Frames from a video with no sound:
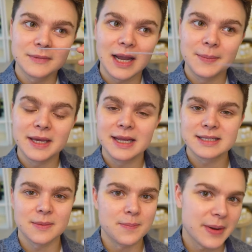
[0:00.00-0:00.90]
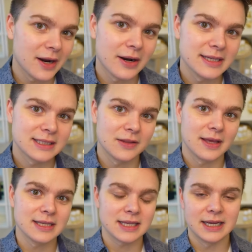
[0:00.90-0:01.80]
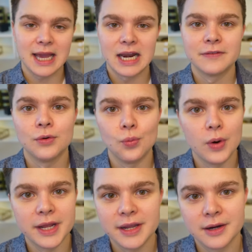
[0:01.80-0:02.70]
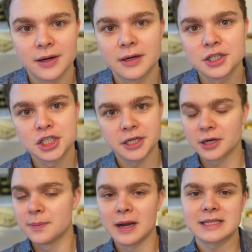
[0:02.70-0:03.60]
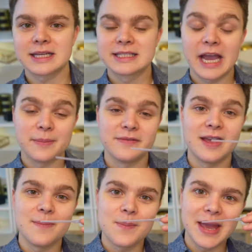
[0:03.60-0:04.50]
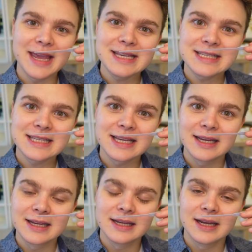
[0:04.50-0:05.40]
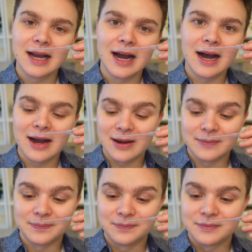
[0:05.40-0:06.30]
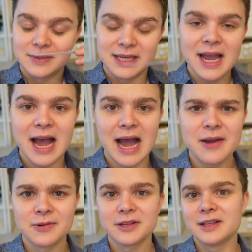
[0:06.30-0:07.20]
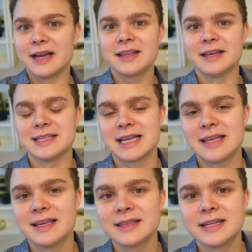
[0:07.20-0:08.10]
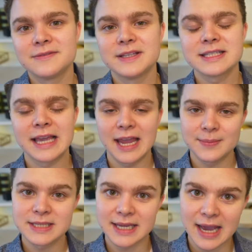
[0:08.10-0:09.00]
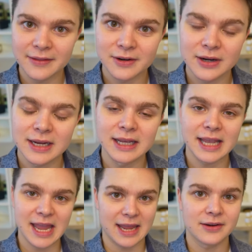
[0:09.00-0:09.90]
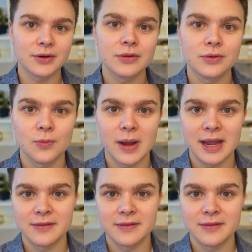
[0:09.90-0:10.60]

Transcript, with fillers: I'm getting some berries to this and kind of a woodier sheer musk type of a base. Um, but yeah, I really like this. I think that if this came together in a candle the way